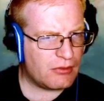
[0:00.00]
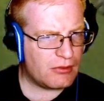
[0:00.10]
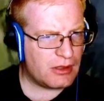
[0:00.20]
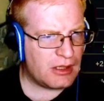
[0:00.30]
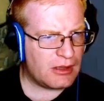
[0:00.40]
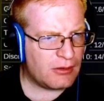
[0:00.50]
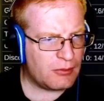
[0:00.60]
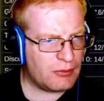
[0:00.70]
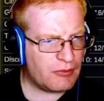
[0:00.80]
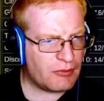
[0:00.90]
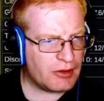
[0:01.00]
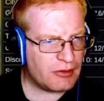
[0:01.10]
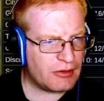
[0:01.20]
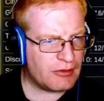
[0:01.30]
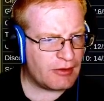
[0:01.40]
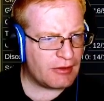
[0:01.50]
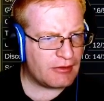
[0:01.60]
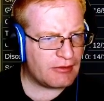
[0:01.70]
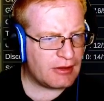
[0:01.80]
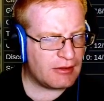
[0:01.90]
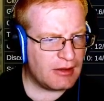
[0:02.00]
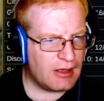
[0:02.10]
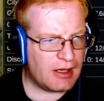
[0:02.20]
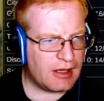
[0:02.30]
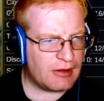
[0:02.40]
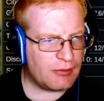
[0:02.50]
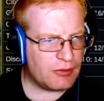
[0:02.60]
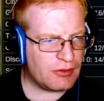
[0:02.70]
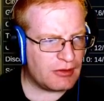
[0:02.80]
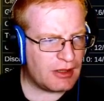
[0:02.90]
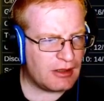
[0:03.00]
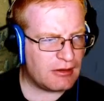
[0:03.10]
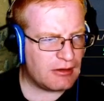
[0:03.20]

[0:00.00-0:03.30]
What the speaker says: Yeah, we'll move over here to defend this city, and then we'll take...